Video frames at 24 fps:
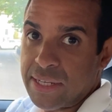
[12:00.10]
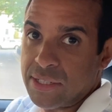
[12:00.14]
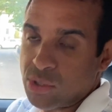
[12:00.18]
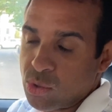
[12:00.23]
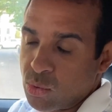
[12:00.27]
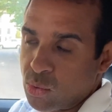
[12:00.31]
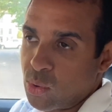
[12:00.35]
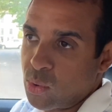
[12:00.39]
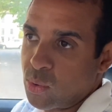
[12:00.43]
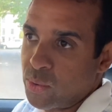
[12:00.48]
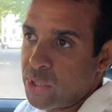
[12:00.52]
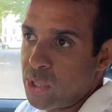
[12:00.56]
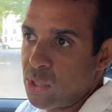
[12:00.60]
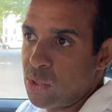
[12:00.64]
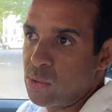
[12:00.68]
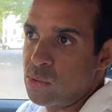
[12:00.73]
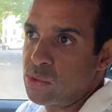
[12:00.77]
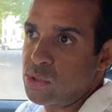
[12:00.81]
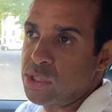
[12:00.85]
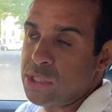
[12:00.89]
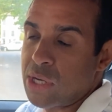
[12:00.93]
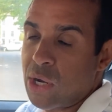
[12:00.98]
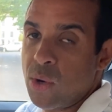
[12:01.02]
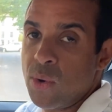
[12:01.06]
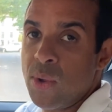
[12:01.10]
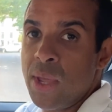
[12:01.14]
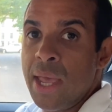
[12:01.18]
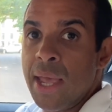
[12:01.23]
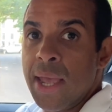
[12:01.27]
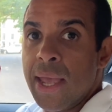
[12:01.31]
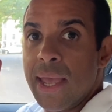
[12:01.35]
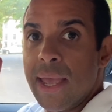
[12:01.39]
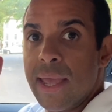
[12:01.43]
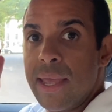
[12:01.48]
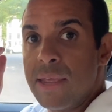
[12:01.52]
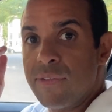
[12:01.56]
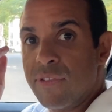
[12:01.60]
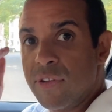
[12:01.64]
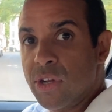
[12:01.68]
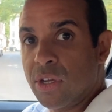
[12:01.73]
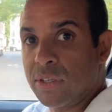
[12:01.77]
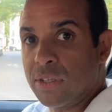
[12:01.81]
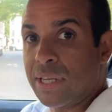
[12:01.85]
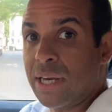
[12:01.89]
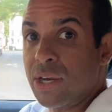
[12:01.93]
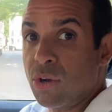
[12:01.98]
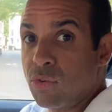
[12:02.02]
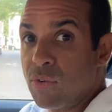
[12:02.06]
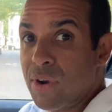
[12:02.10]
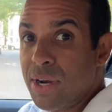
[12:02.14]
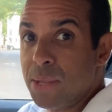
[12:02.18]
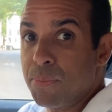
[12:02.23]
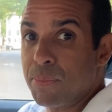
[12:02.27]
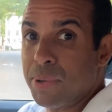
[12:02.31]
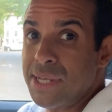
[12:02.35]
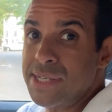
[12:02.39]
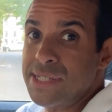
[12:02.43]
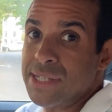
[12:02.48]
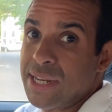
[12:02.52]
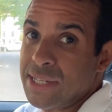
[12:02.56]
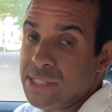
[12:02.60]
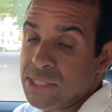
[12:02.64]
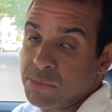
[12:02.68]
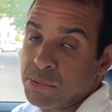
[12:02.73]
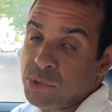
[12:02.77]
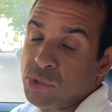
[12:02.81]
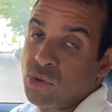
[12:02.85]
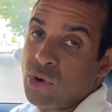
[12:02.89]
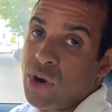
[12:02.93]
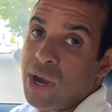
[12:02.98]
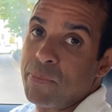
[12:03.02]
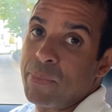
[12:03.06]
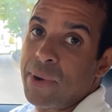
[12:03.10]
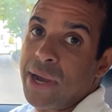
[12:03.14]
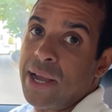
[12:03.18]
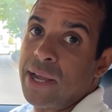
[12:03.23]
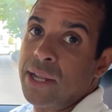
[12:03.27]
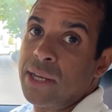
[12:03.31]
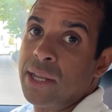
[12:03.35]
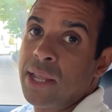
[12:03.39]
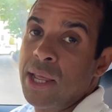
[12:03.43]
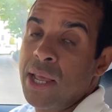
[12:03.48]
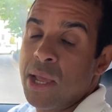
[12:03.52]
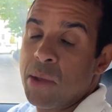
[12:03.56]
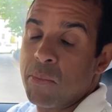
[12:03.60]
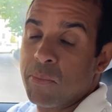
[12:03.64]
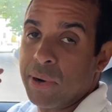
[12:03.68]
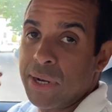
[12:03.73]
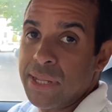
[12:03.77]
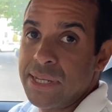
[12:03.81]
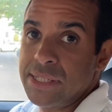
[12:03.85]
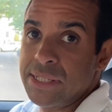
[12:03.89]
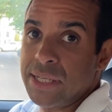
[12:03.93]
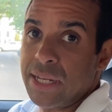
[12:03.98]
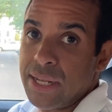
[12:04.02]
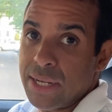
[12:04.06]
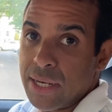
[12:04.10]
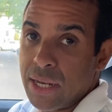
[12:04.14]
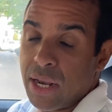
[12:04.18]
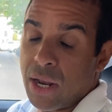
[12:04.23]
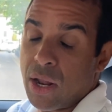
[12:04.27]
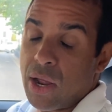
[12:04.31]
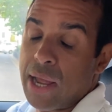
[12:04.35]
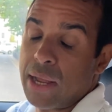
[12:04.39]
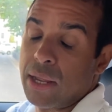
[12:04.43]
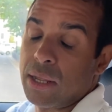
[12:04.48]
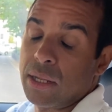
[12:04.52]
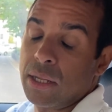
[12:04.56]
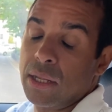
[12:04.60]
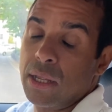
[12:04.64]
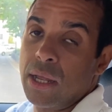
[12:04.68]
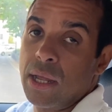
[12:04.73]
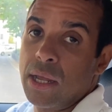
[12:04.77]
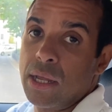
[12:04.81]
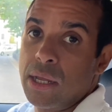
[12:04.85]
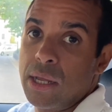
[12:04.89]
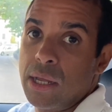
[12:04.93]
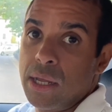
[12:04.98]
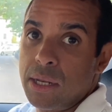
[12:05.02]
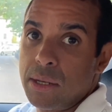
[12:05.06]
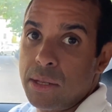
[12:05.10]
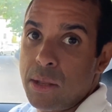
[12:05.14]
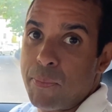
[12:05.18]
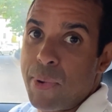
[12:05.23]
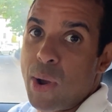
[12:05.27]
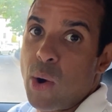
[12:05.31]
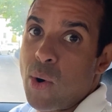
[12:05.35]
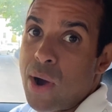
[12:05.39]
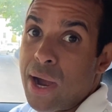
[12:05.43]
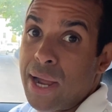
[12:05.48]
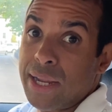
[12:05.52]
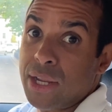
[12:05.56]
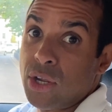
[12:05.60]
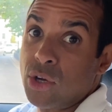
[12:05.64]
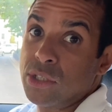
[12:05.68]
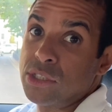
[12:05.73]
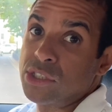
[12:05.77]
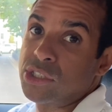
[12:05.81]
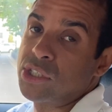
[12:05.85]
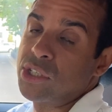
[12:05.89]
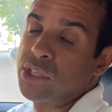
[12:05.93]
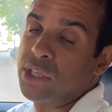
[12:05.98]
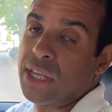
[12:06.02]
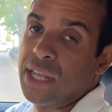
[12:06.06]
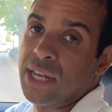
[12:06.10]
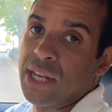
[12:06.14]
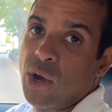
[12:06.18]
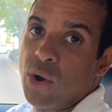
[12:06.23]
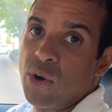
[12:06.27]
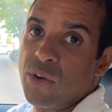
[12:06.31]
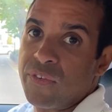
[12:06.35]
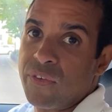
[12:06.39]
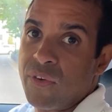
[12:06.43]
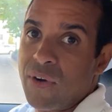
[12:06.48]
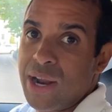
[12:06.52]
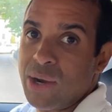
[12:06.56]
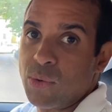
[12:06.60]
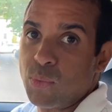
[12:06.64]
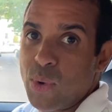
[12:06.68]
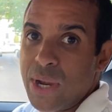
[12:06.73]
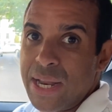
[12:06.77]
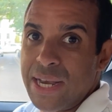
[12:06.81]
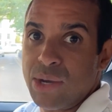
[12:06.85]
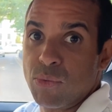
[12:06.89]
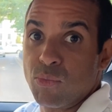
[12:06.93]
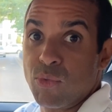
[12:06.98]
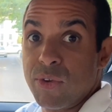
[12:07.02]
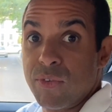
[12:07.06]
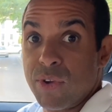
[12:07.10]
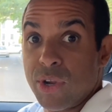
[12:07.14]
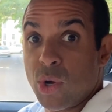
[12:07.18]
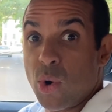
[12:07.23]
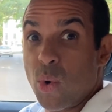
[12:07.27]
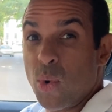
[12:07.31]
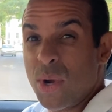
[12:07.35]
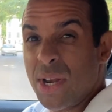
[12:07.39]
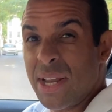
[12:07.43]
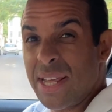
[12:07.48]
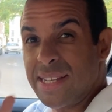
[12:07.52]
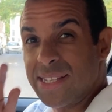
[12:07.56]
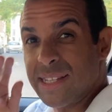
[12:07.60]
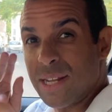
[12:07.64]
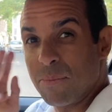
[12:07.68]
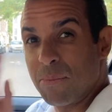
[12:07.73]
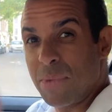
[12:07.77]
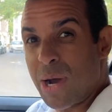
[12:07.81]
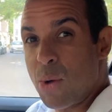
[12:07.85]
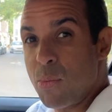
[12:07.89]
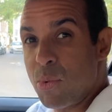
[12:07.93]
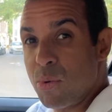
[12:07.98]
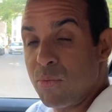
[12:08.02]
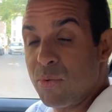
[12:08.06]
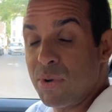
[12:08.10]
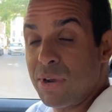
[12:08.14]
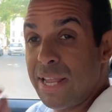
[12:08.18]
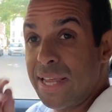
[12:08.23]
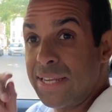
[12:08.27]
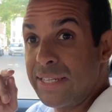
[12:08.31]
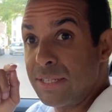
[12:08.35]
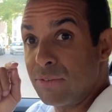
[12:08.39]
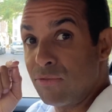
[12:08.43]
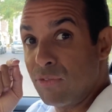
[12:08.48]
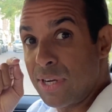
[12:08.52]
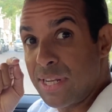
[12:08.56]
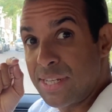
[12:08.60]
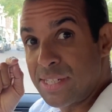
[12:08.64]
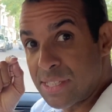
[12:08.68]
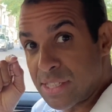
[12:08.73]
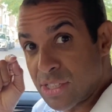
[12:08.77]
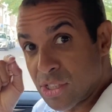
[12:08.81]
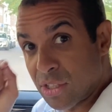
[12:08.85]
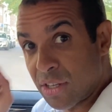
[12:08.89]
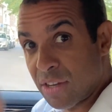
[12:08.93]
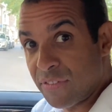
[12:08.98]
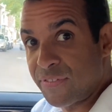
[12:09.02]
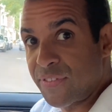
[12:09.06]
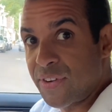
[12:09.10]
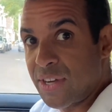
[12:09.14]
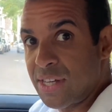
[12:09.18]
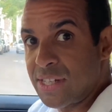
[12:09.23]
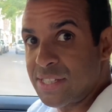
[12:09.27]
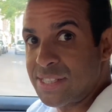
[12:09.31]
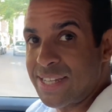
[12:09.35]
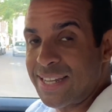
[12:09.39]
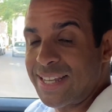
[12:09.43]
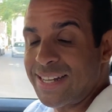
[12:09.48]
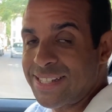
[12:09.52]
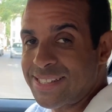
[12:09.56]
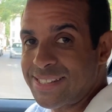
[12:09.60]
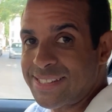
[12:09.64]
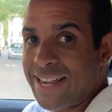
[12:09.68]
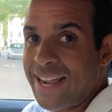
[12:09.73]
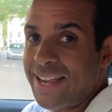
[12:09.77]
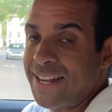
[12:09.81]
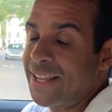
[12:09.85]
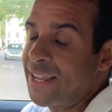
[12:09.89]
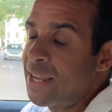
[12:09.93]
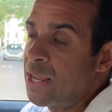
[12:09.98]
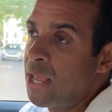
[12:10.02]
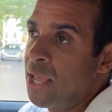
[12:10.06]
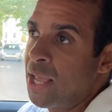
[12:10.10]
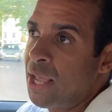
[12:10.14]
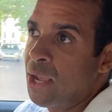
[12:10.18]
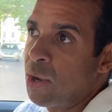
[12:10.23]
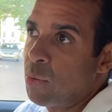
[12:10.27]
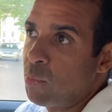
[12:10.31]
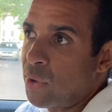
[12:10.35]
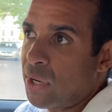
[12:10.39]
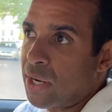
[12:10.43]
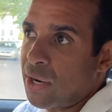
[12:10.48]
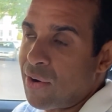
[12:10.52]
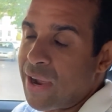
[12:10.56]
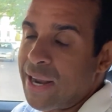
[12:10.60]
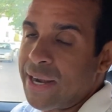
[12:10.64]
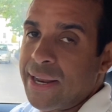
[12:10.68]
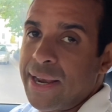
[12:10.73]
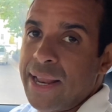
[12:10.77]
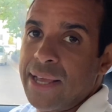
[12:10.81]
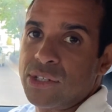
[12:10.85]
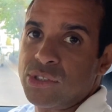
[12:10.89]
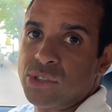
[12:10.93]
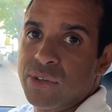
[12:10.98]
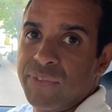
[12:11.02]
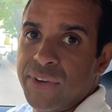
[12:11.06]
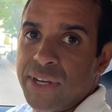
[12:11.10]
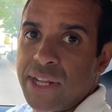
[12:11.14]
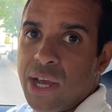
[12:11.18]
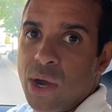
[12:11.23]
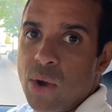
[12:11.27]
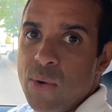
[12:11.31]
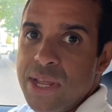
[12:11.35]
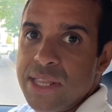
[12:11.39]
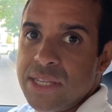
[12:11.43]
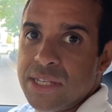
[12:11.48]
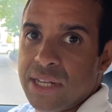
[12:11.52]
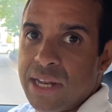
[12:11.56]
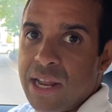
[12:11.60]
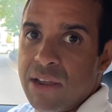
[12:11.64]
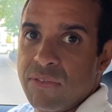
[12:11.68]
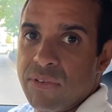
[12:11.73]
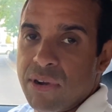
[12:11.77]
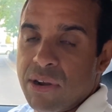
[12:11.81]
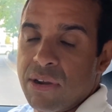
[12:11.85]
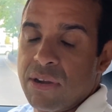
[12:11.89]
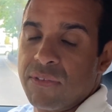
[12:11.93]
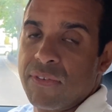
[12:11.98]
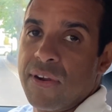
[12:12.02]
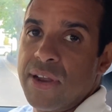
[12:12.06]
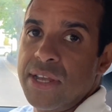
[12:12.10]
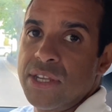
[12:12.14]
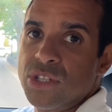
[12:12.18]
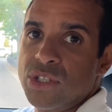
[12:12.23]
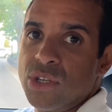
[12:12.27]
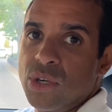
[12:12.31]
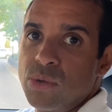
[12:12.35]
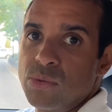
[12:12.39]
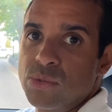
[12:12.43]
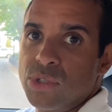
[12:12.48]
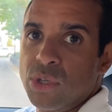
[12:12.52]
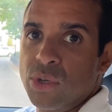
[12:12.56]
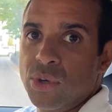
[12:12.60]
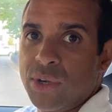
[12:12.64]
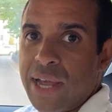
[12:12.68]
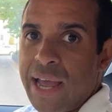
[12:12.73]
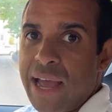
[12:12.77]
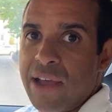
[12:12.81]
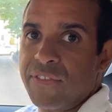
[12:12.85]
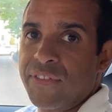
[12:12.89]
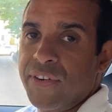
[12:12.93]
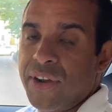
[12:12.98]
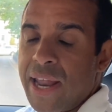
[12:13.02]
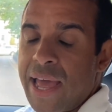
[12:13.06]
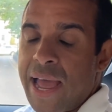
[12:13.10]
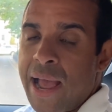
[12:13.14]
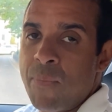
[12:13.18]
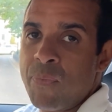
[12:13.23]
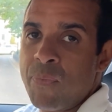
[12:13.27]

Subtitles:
to all you. So if you've not done it already, please hit that subscribe button. Please hit the bell icon so you get notified when we record these. At the moment, we're releasing these on a Thursday and a Saturday. And we're going to add an extra video into that very soon, so look out for that.